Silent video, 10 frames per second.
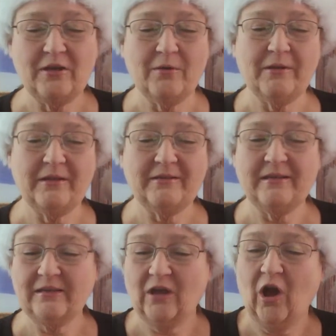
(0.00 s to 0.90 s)
It
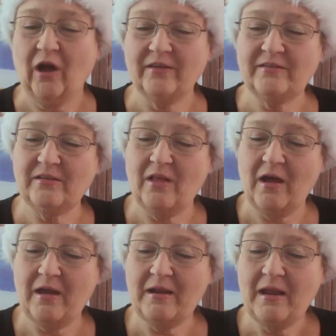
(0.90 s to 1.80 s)
didn't cost a
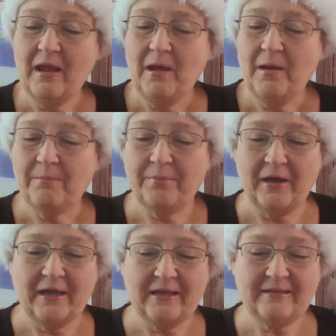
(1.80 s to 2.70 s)
lot,
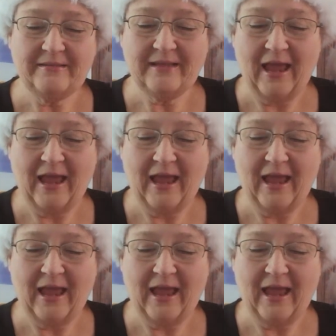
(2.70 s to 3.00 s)
but